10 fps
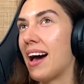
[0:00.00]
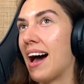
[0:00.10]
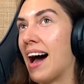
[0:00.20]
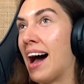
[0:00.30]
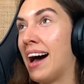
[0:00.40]

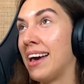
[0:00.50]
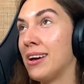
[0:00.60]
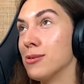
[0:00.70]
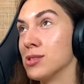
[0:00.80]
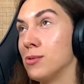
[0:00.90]
I
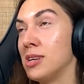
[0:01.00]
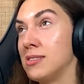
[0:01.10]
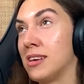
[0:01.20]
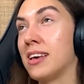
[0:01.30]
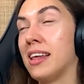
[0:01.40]
was always
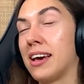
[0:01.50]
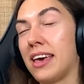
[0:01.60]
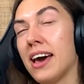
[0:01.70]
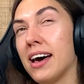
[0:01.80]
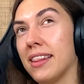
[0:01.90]
thinking like,
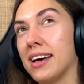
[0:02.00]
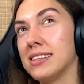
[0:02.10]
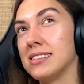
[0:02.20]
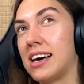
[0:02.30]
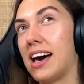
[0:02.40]
yeah, that's
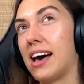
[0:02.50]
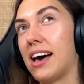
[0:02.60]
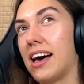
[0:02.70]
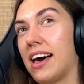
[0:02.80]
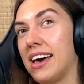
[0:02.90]

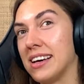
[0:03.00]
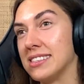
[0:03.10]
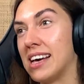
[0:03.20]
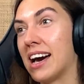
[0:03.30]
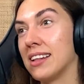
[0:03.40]

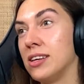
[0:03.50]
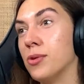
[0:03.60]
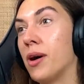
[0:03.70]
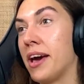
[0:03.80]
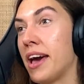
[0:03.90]
exactly who
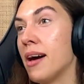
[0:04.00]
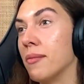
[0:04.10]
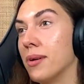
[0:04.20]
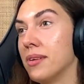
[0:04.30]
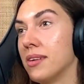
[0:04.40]
I am,
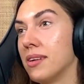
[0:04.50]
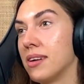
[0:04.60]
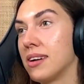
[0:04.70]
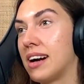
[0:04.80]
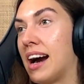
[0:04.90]

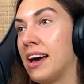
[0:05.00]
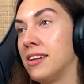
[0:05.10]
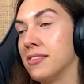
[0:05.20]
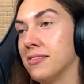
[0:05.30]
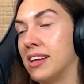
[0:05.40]
kind
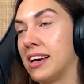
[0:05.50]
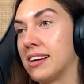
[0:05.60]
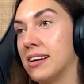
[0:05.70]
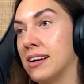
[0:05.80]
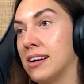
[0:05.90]
of like
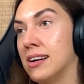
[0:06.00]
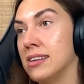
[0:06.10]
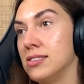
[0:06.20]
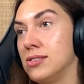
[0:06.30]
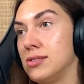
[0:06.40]
uh,
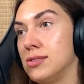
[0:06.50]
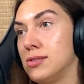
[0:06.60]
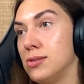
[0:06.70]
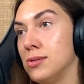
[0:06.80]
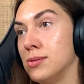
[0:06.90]

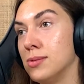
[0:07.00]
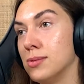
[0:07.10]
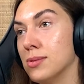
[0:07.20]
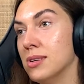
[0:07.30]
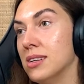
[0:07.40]
two
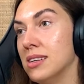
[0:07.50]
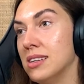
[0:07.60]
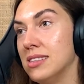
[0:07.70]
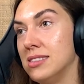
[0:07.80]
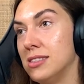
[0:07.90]

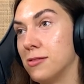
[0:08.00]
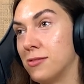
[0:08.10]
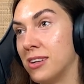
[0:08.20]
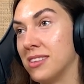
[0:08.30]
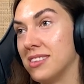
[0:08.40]

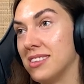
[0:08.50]
different,